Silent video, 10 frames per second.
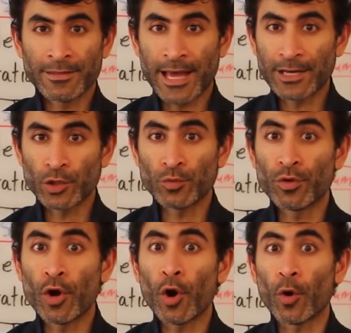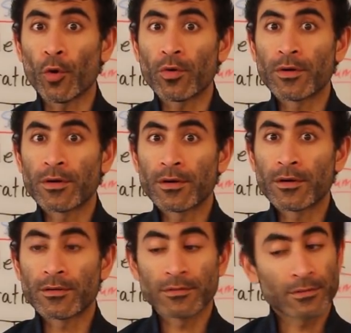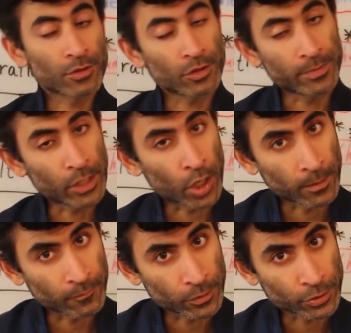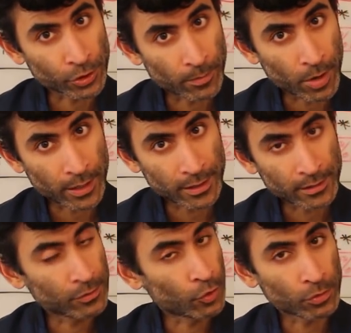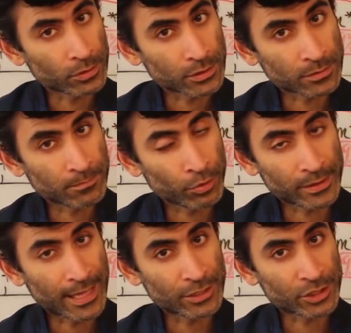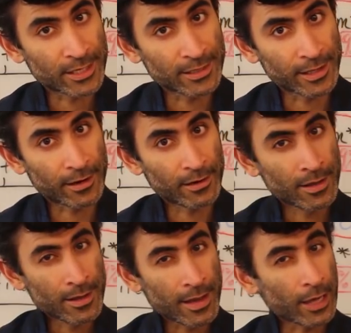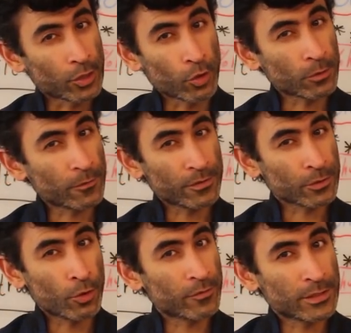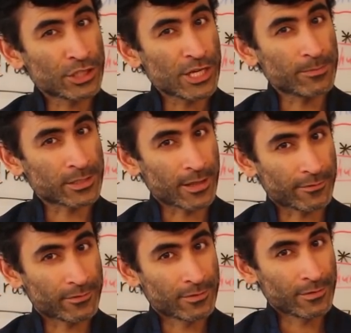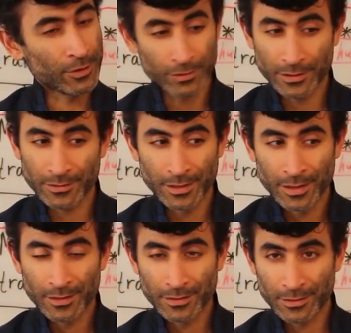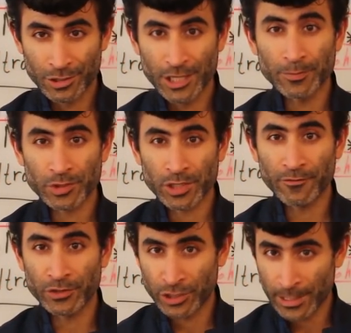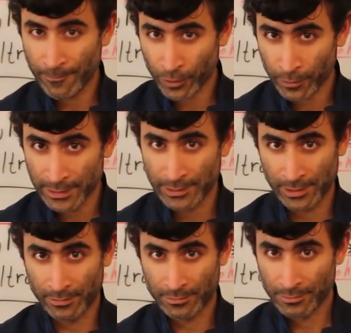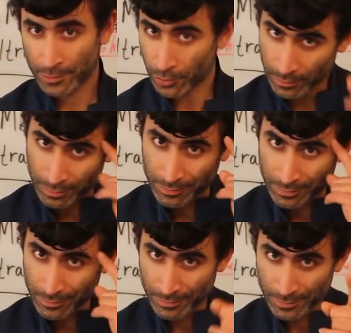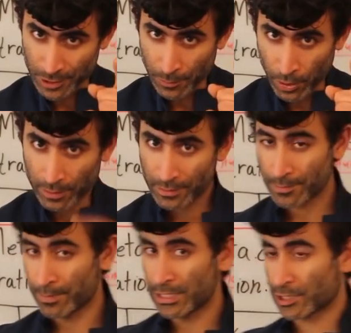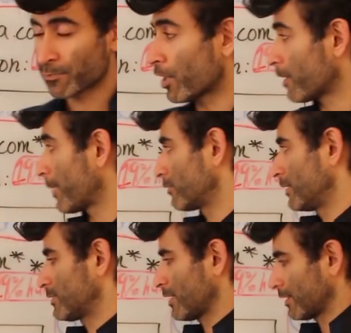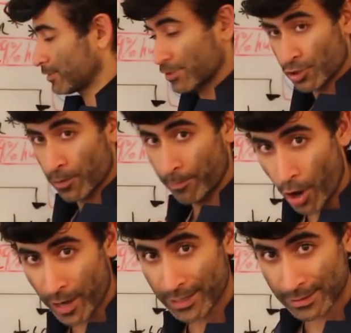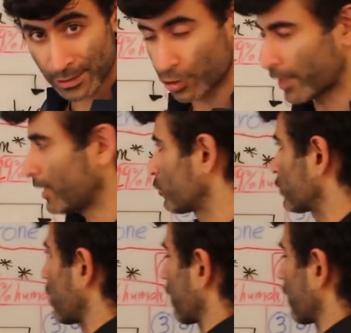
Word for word: that you know could be harmful to your body. Don't put that shit in there. And don't go for, go for the cheap stuff. You know, the, the cheap stuff is cheap for a reason. So smart, be smart about these things. This is your body, this is your health we're